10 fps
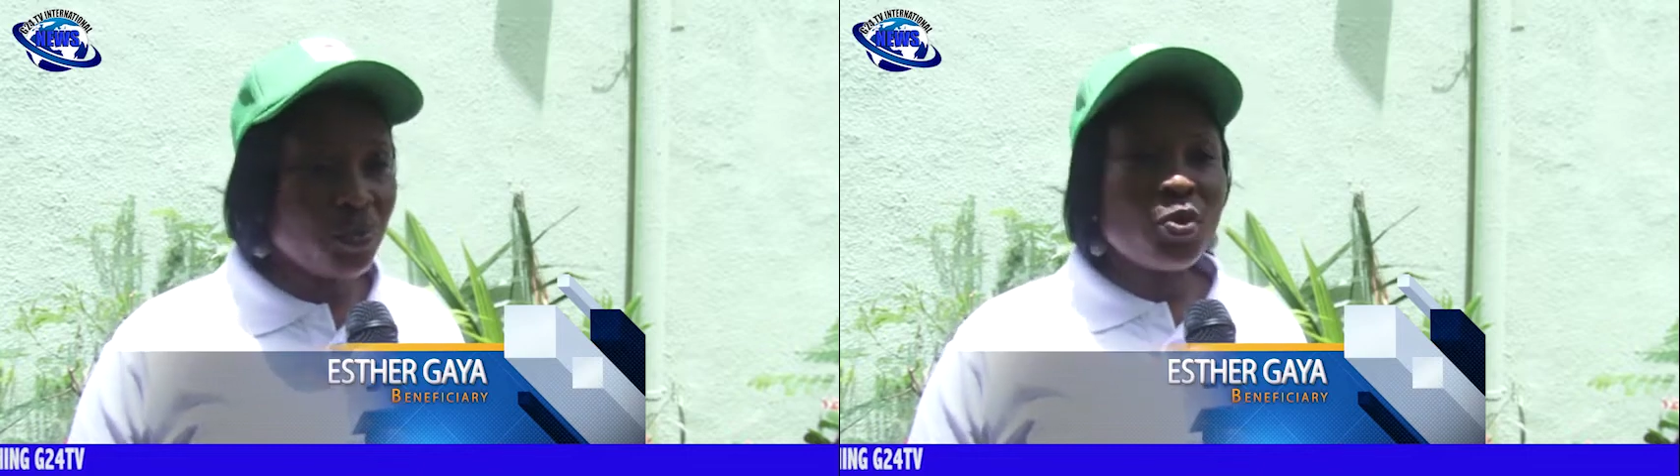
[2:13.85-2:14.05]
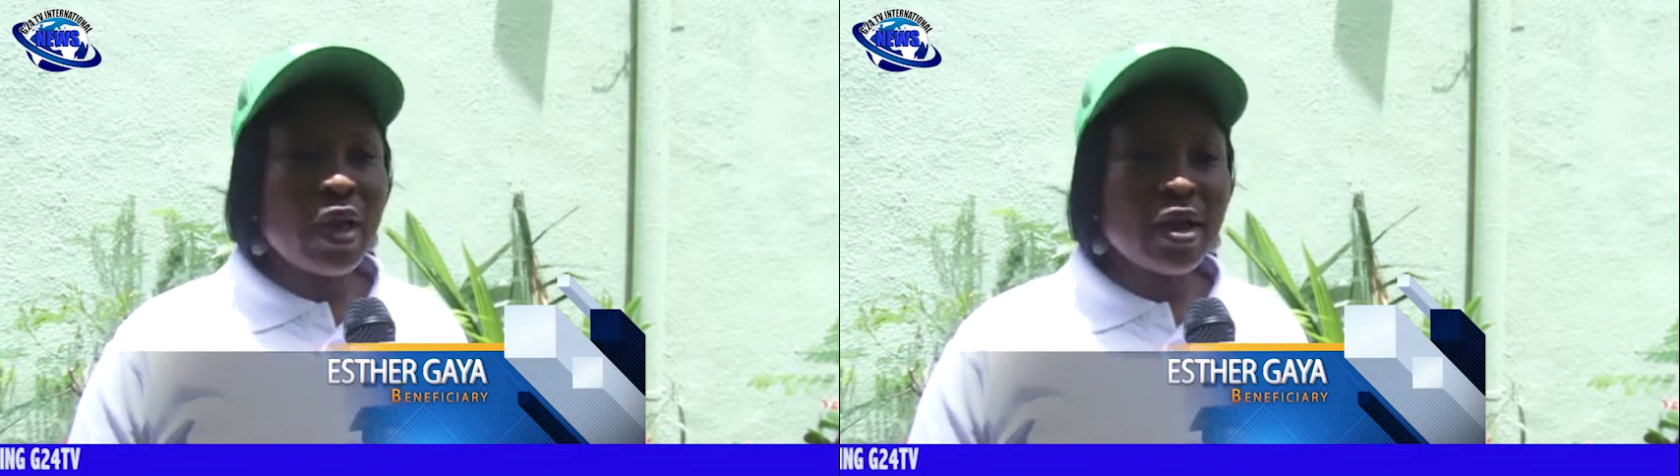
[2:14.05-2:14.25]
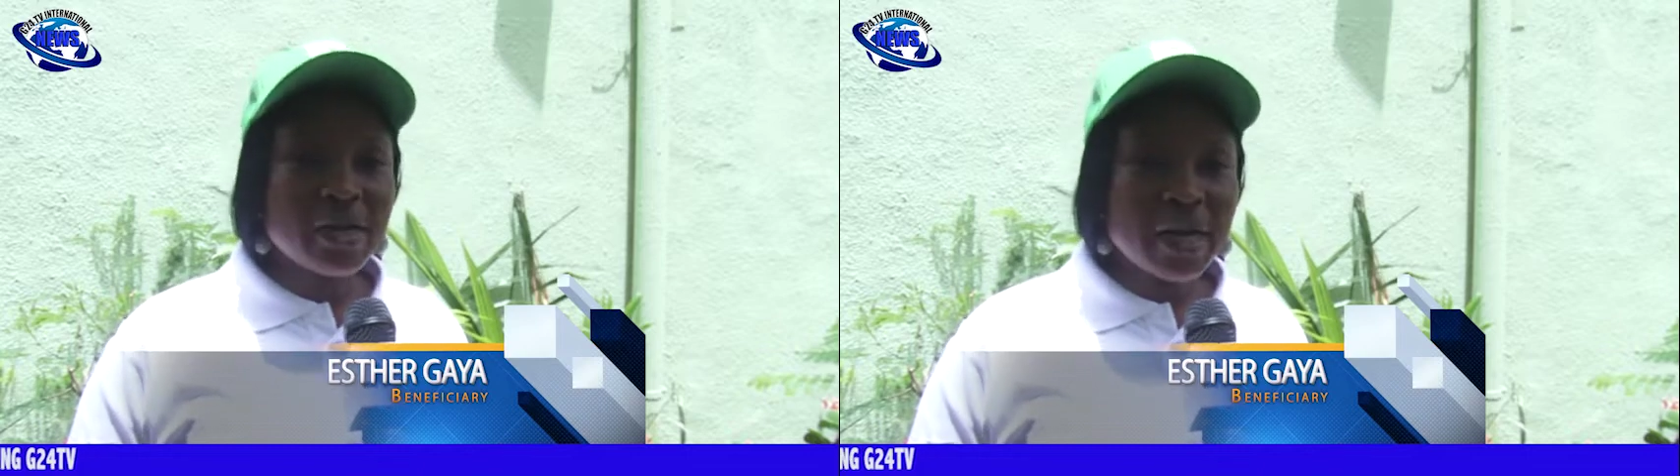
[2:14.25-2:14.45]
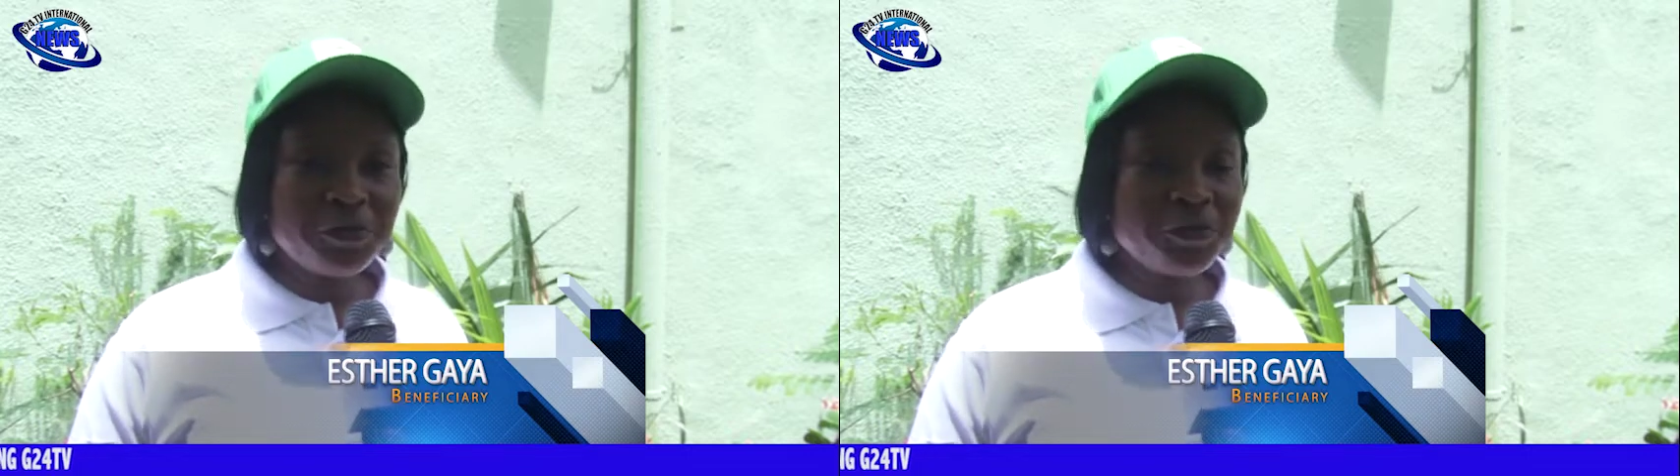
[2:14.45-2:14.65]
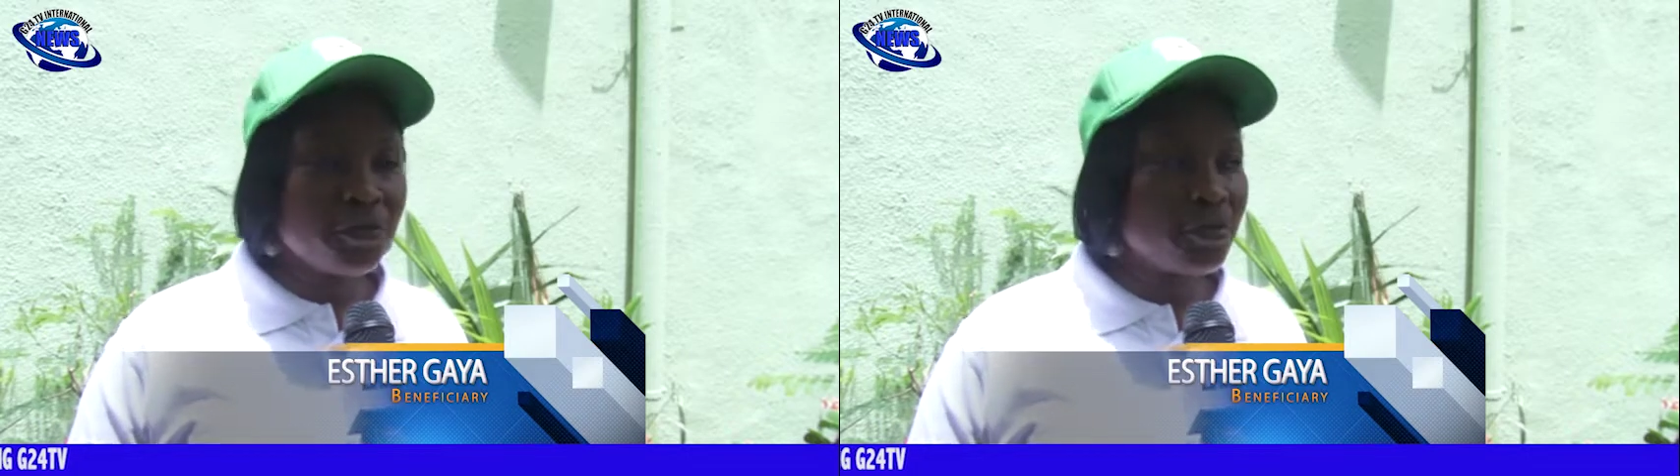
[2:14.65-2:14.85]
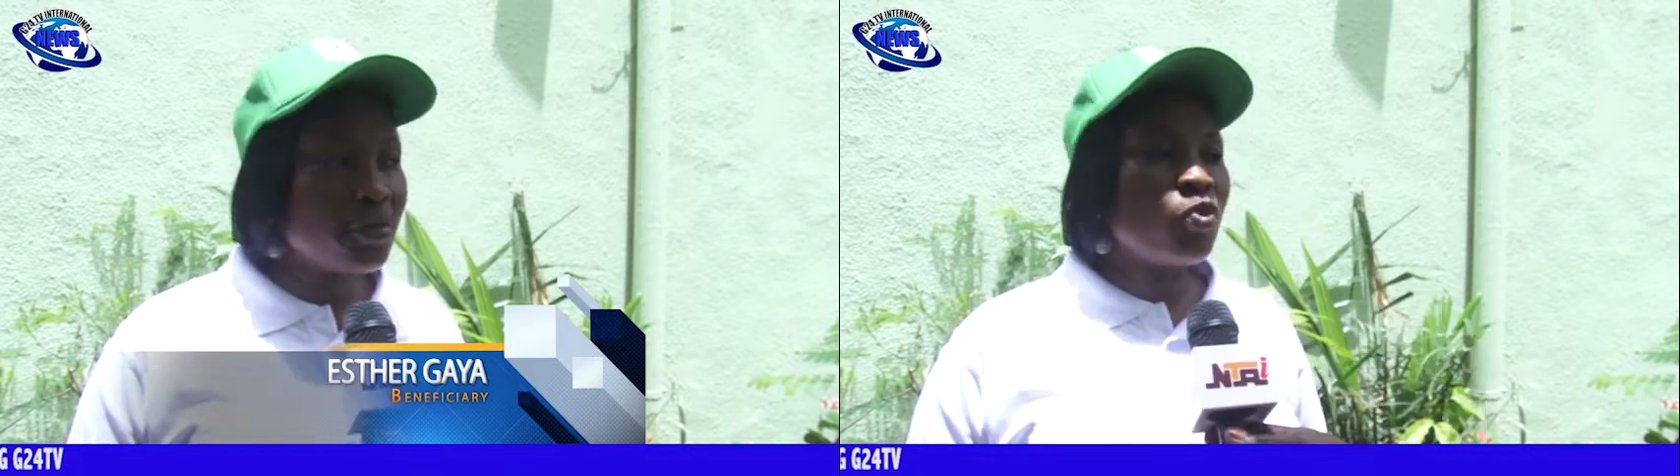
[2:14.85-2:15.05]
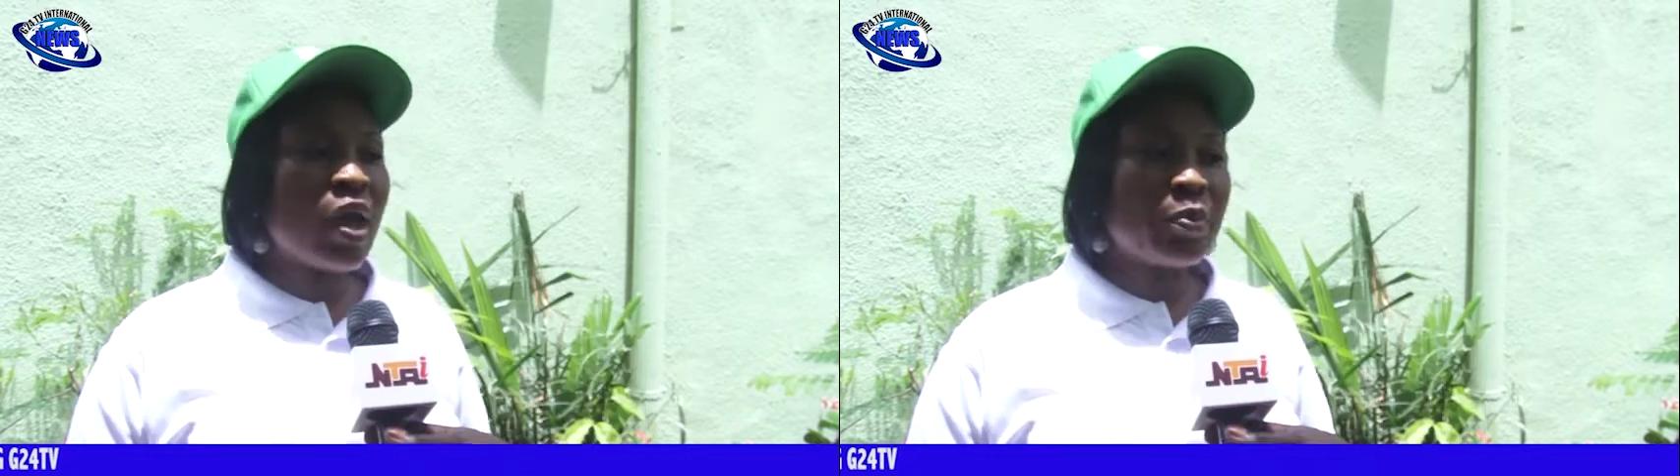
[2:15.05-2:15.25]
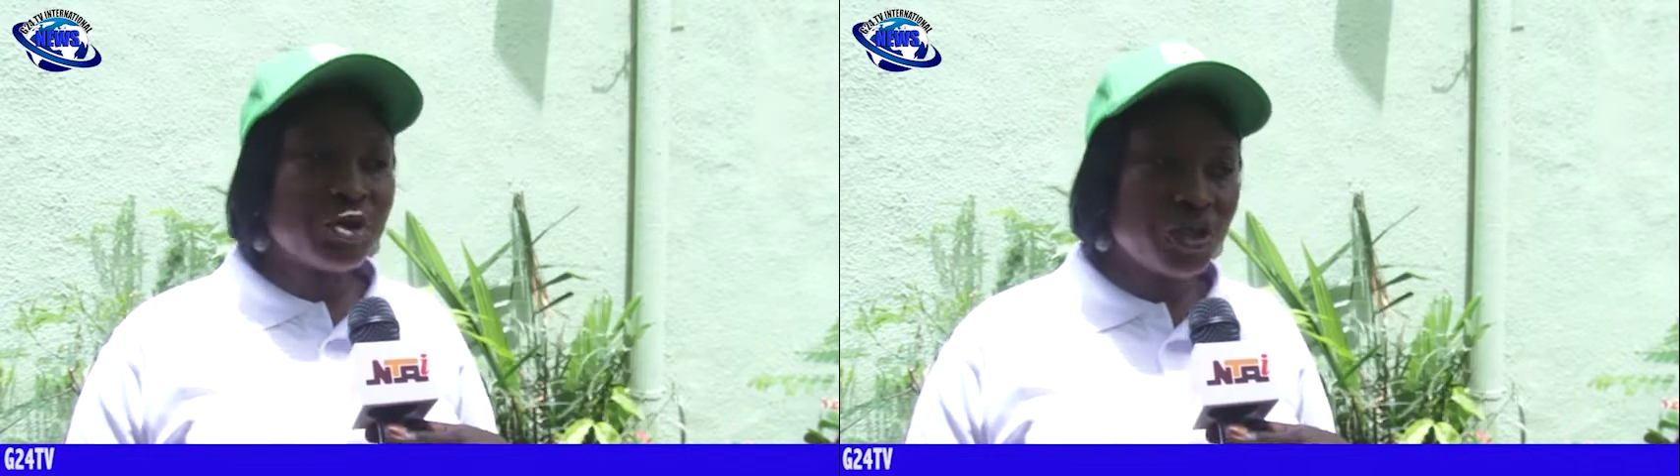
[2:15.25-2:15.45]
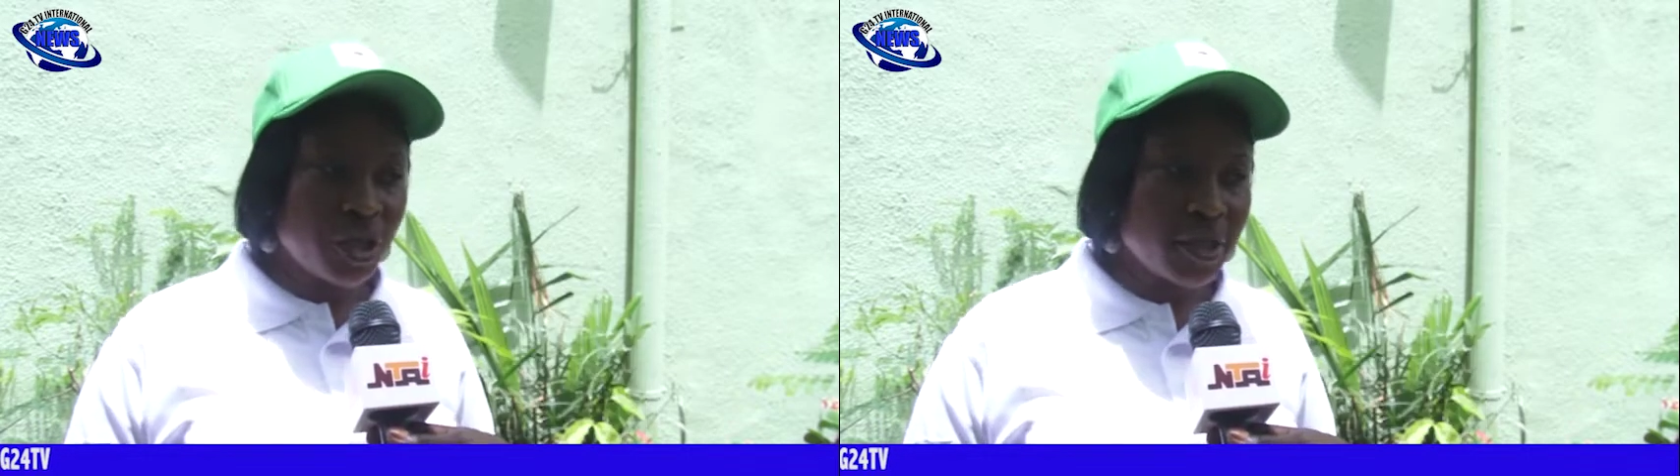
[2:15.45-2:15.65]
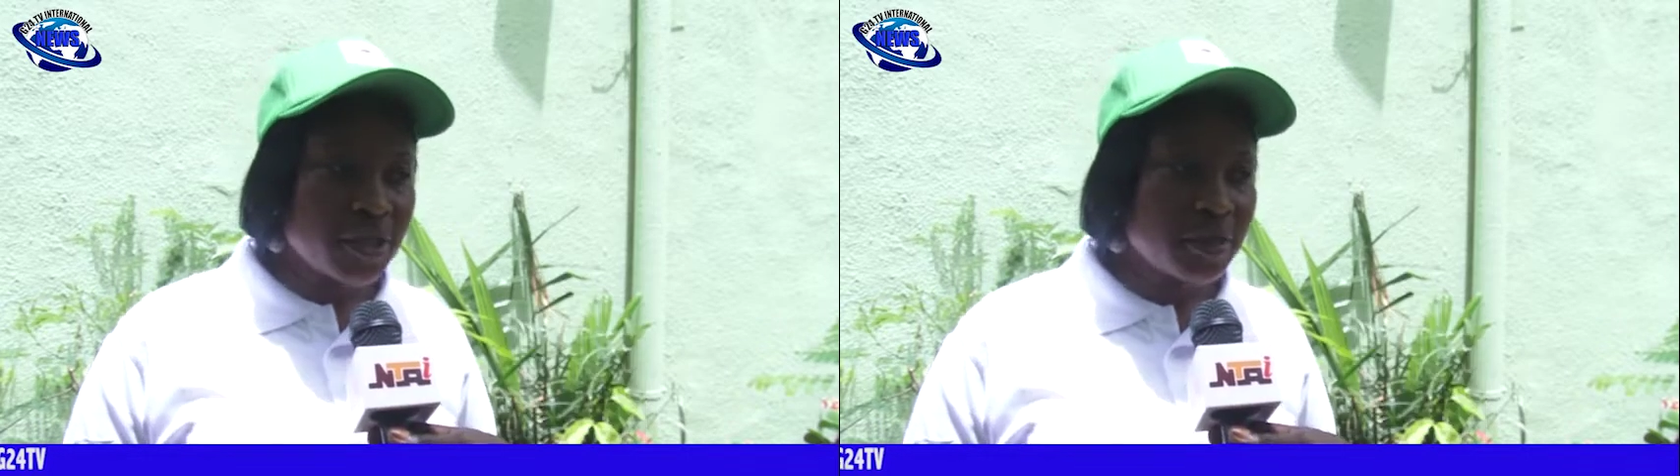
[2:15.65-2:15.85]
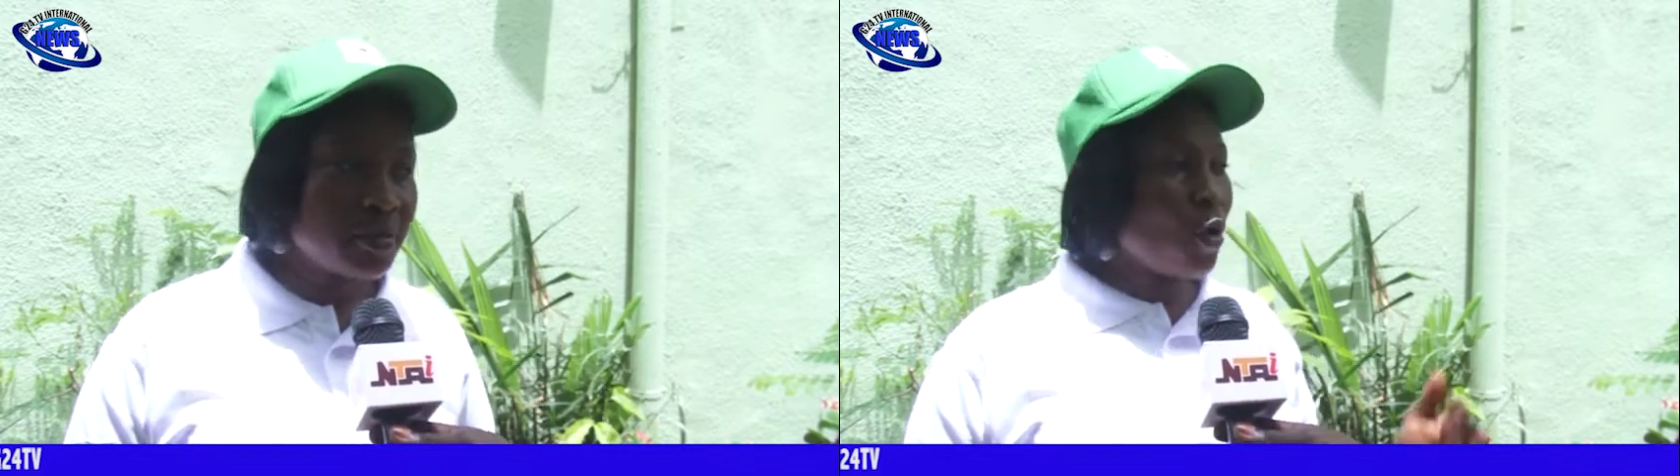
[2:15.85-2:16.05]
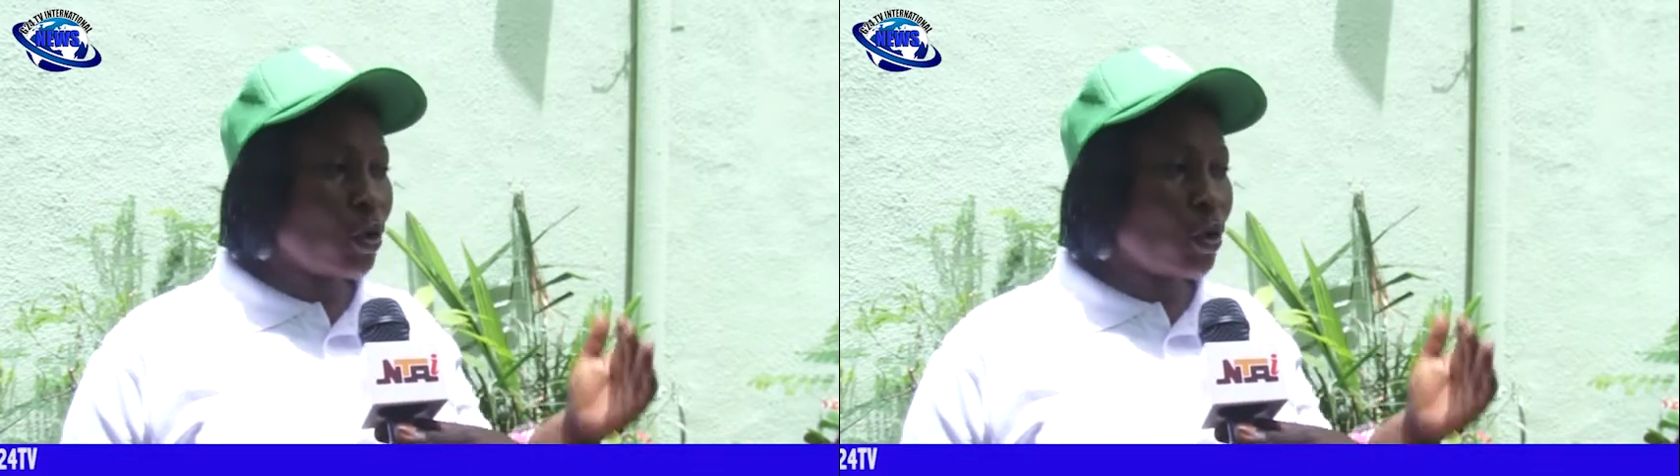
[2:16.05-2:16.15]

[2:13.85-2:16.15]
We are grateful, we appreciate him.